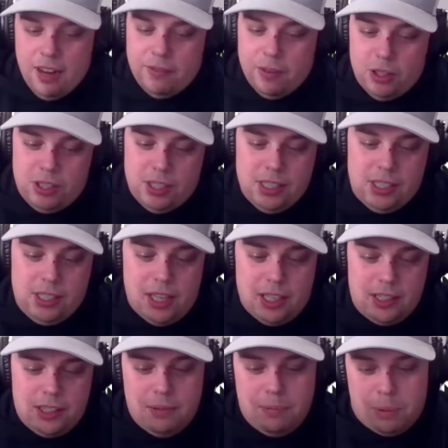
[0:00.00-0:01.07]
versus
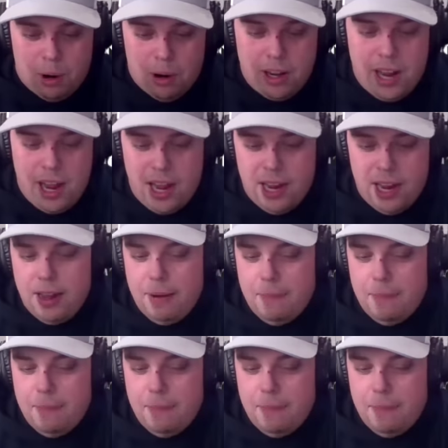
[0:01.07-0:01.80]
Dustin Poirier